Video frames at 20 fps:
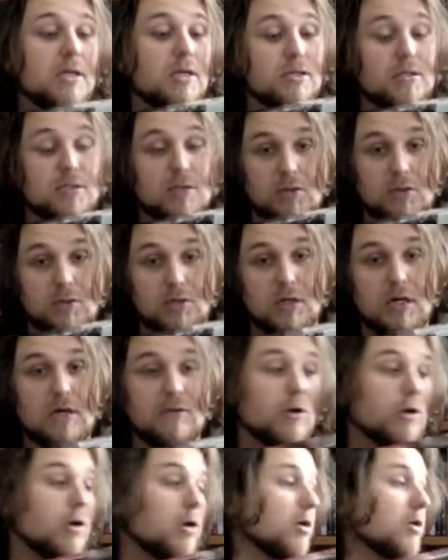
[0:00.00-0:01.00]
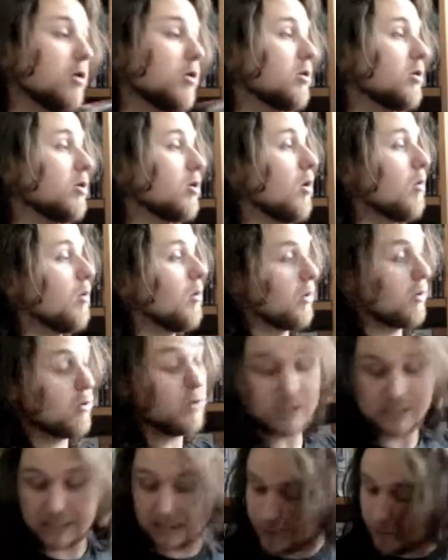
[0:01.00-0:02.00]
so I've got one of
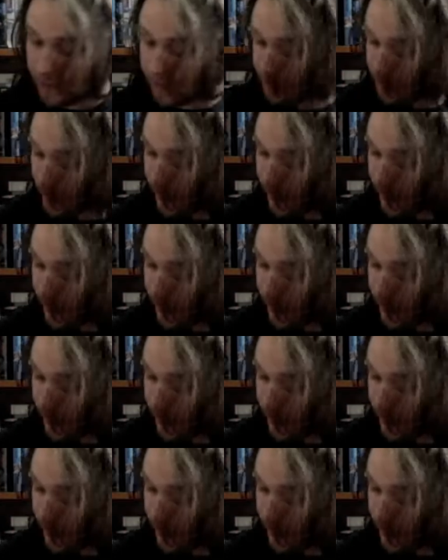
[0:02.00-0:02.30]
those now.